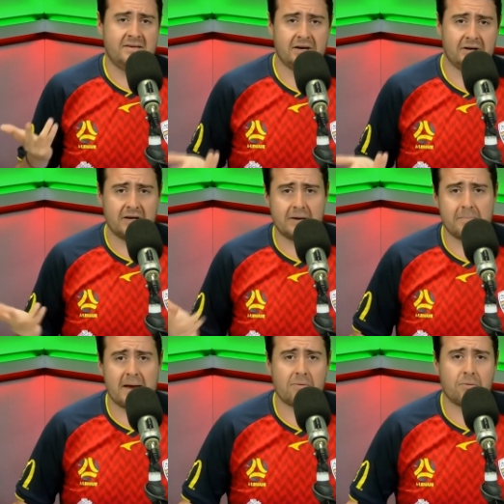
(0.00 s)
you know, you
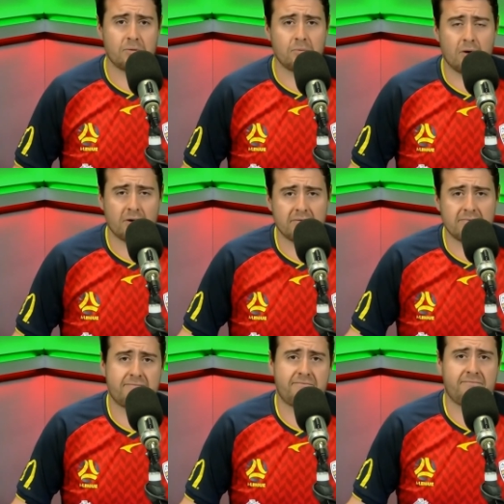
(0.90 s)
can make what you want
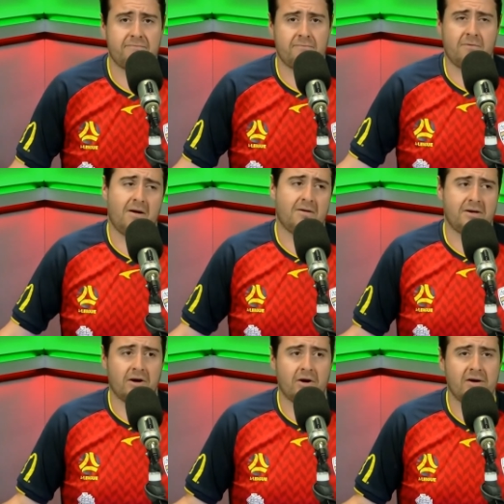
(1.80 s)
of
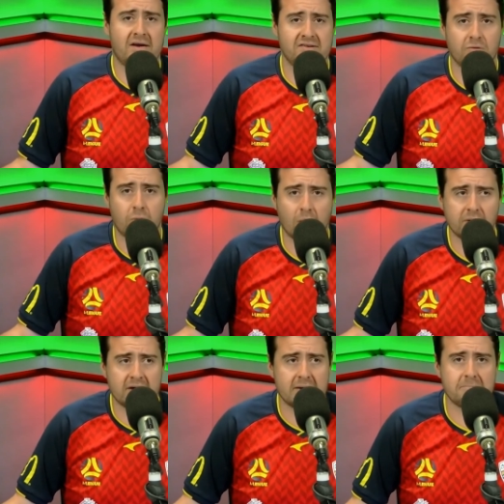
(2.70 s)
you know his
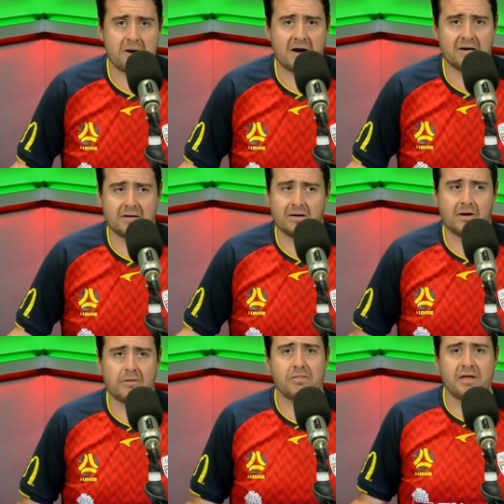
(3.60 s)
quality, but I
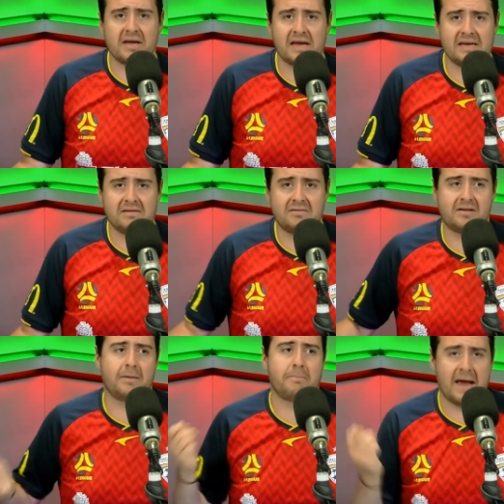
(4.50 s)
don't think he
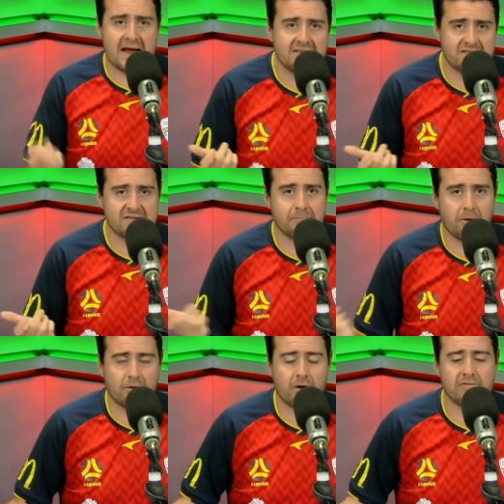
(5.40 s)
commands a
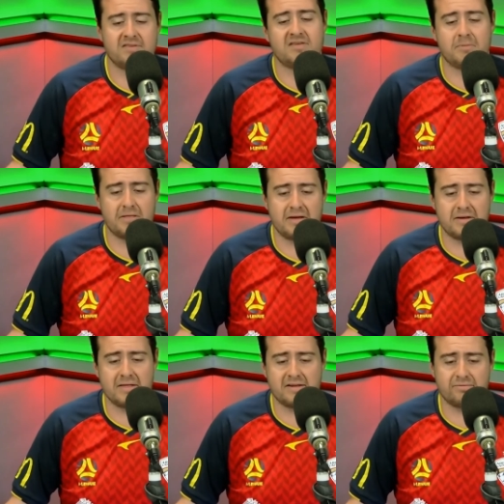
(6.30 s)
spot over
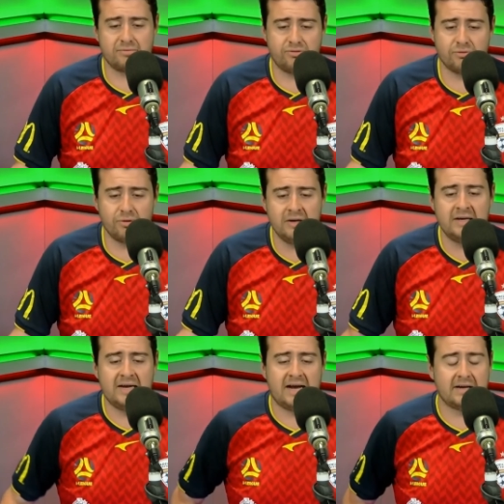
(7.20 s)
Timotheou. That's for sure.
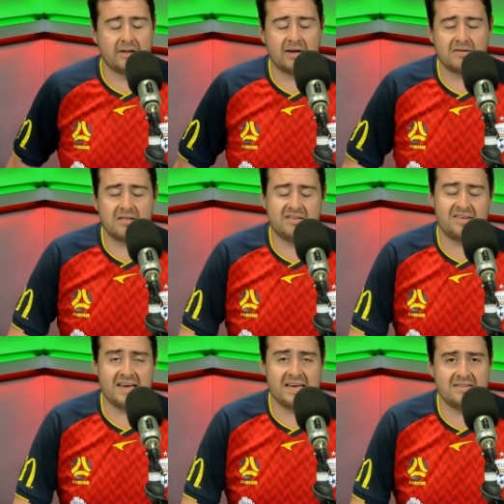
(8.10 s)
And I'd like to
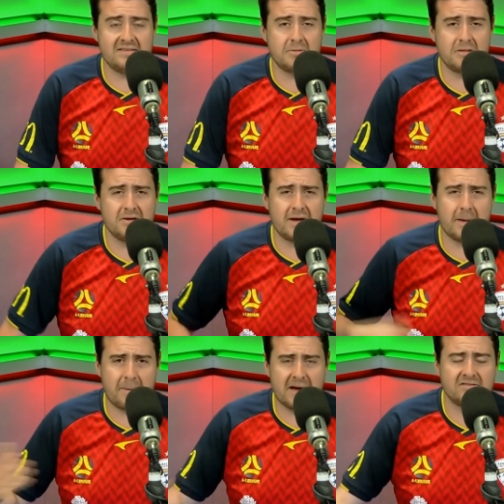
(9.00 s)
see Timotheou
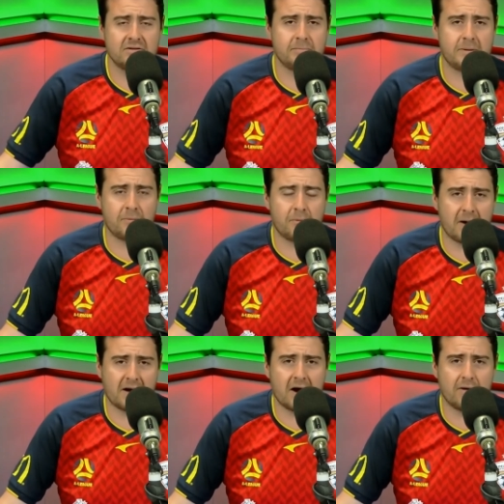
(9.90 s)
get backed a little bit more
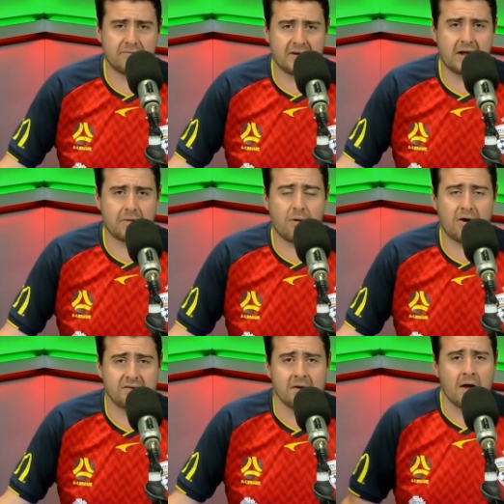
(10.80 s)
by Carl Veart.
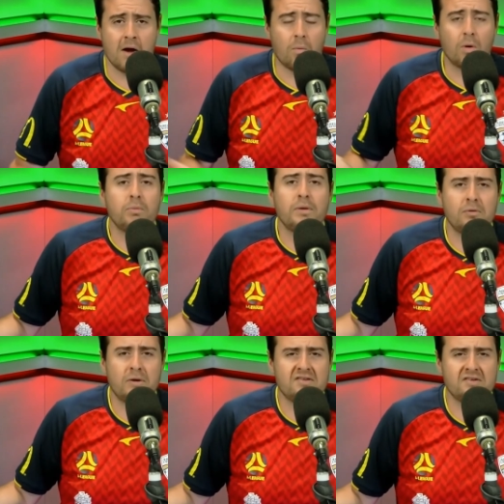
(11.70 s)
Otherwise, what are we
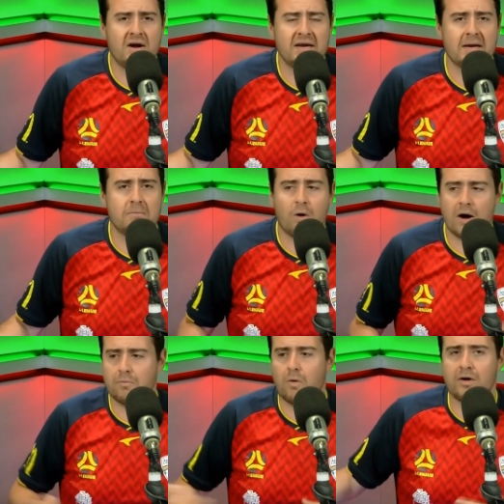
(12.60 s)
doing signing him?
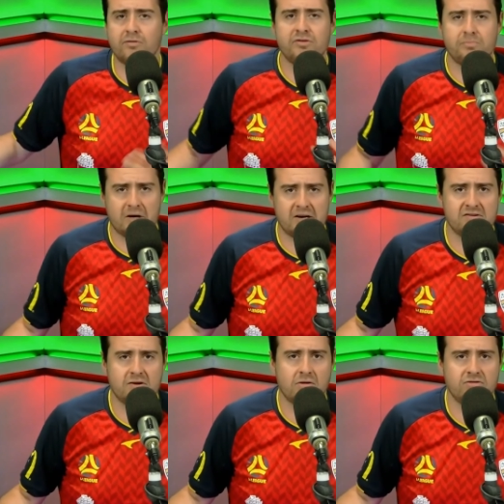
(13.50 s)
Why why not just bring in
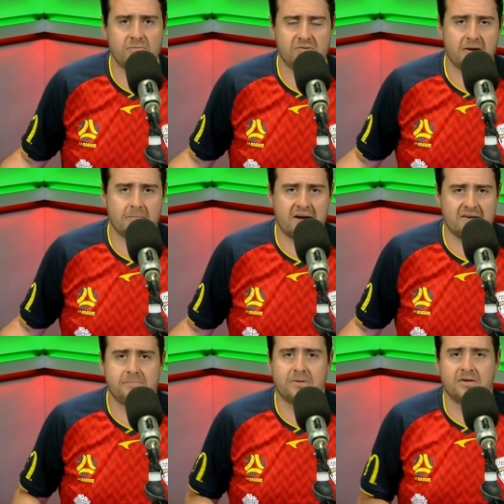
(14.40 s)
scholarship centre
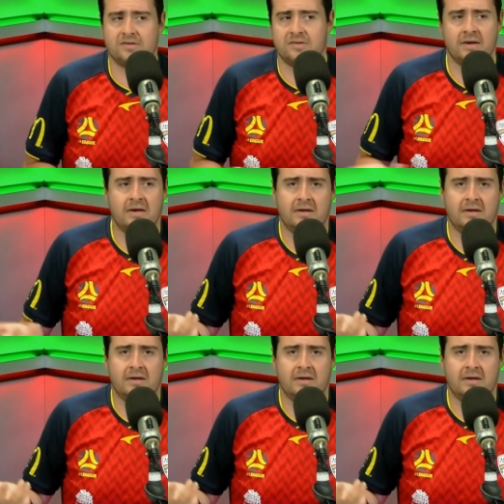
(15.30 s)
backs? Because